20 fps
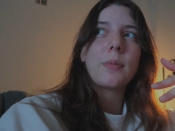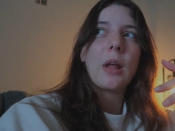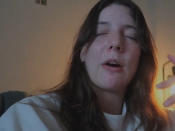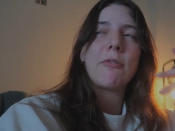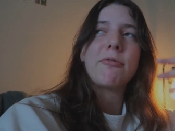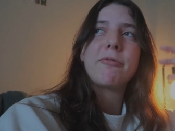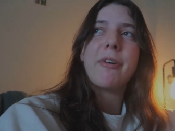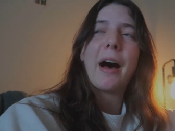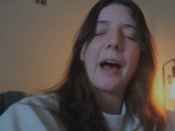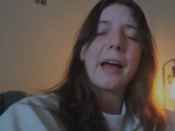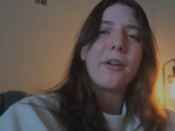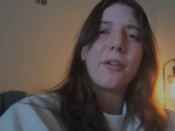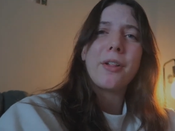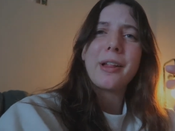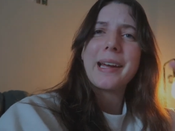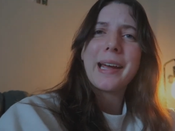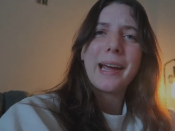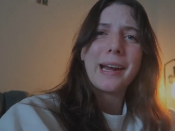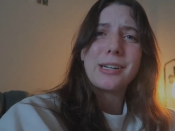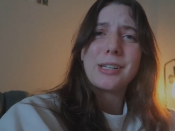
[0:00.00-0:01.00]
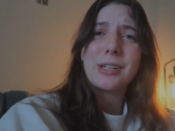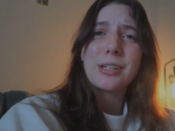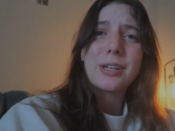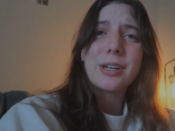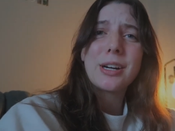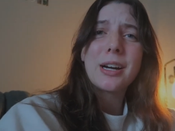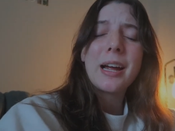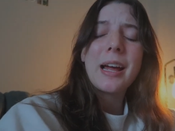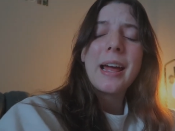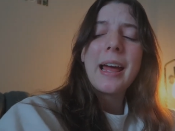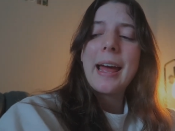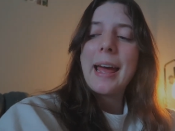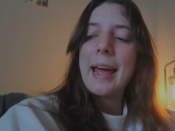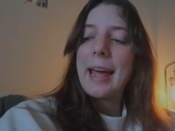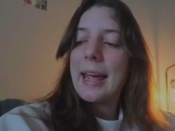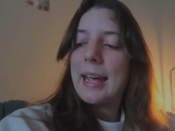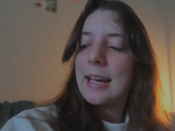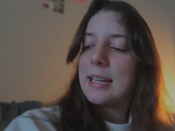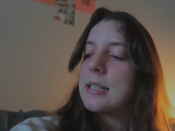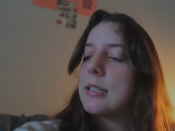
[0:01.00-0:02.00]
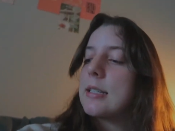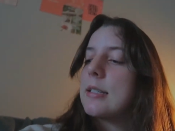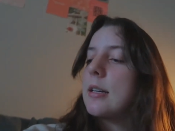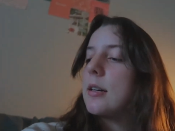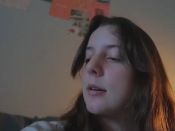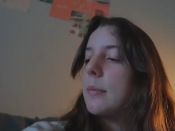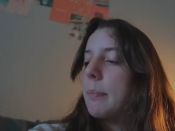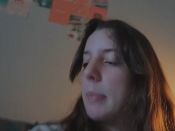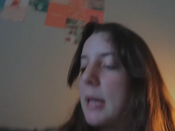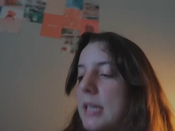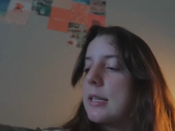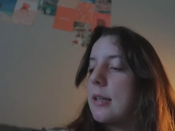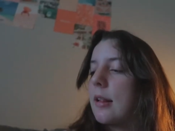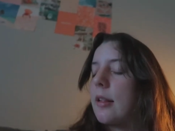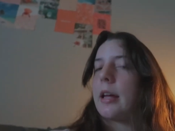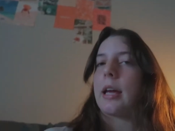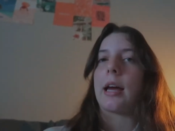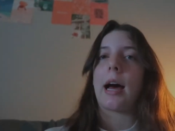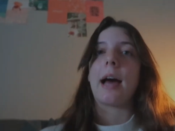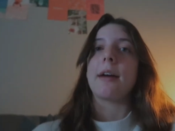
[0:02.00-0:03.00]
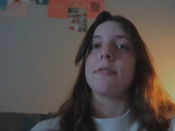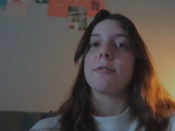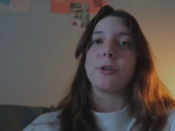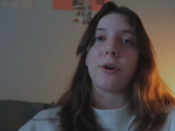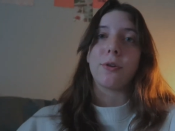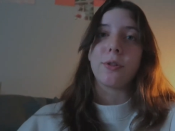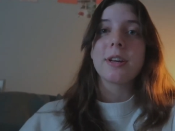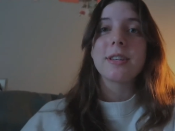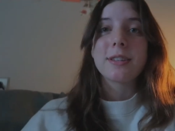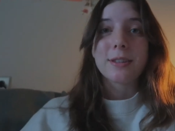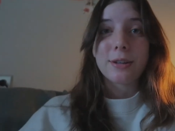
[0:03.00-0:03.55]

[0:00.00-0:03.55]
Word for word: a file error and basically, I've showed this